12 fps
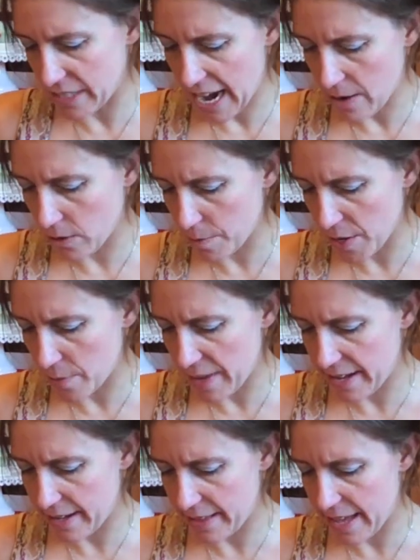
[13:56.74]
Tower
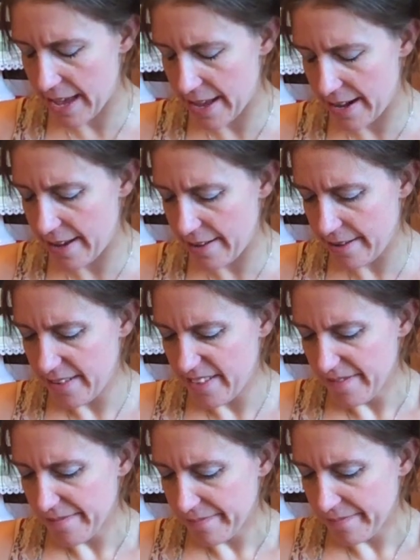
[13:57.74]
moment and then
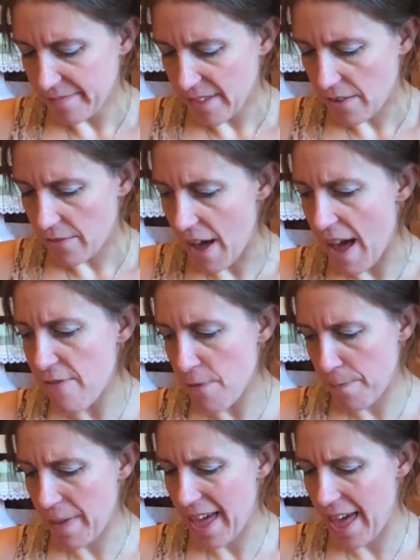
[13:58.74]
Five
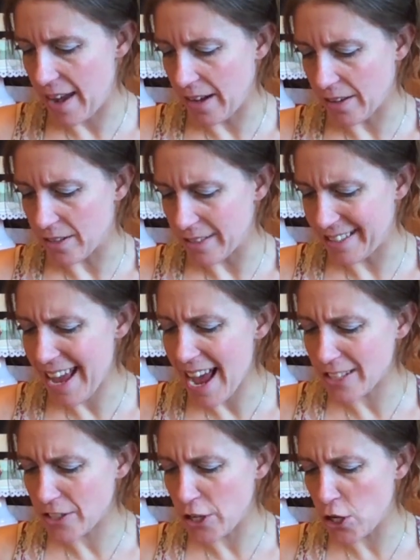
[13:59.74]
of Pentacles.
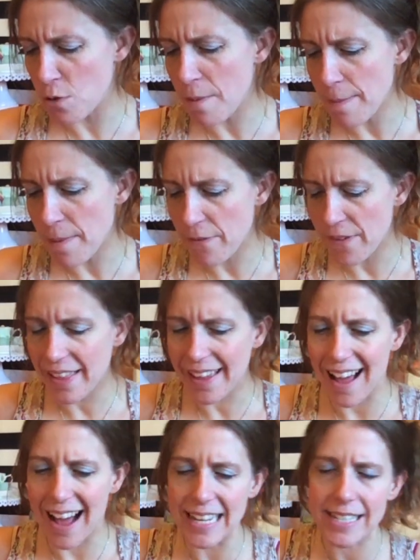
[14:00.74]
Yeah, so you might be
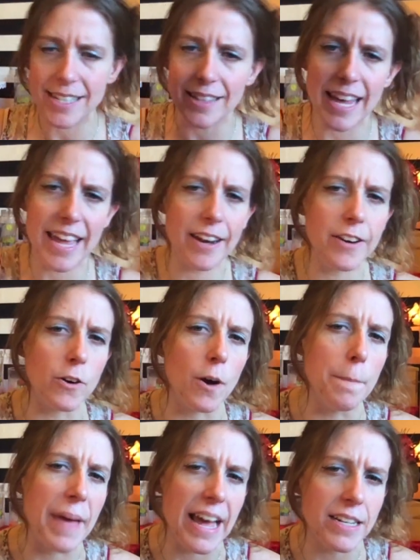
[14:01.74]
feeling isolated or
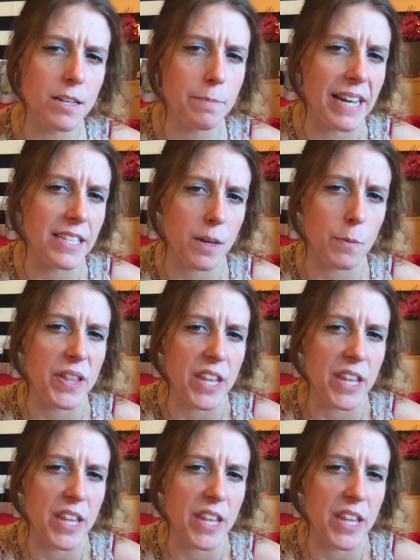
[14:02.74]
abandoned by someone